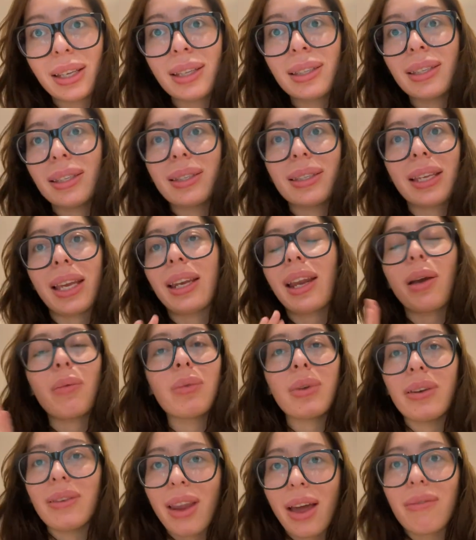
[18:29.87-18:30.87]
It's insane. I
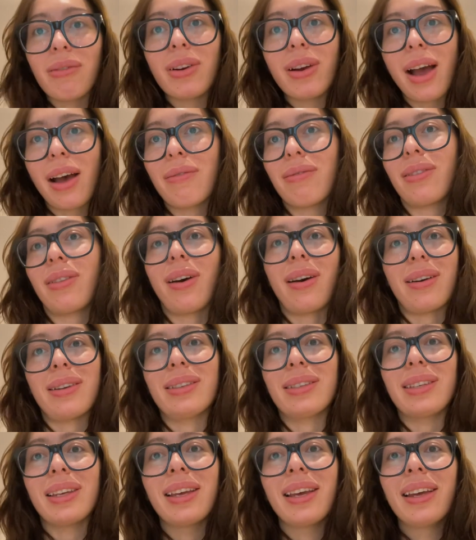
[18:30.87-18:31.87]
would never have
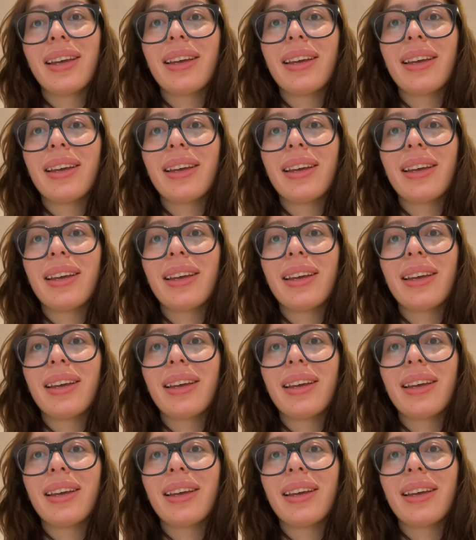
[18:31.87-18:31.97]
thought